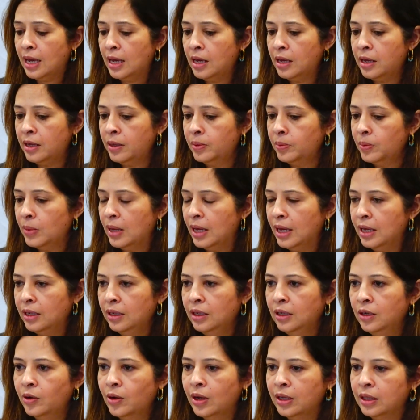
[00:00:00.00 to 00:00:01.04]

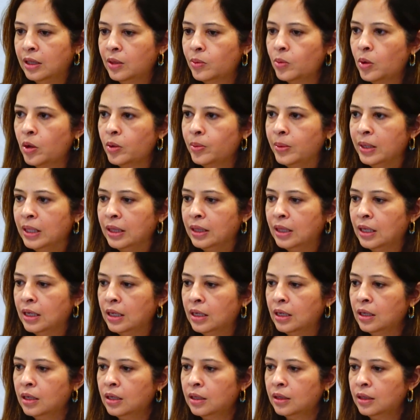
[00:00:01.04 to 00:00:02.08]
At the moment,
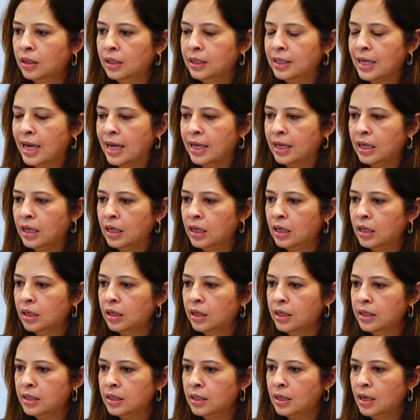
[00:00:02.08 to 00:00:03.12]
the data
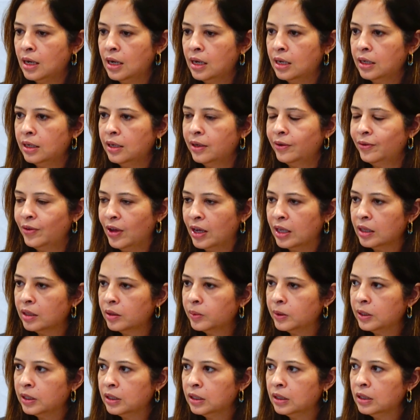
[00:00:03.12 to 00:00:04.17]
is not
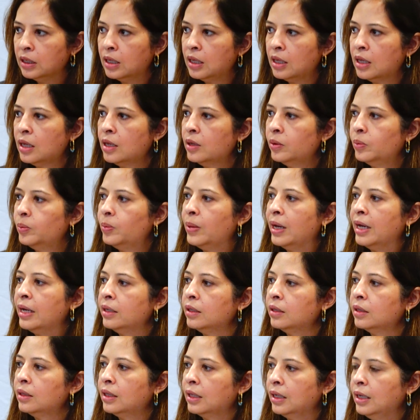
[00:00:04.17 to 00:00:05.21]
available, but
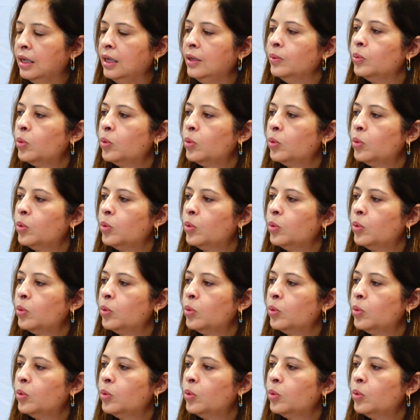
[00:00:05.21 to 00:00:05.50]
the key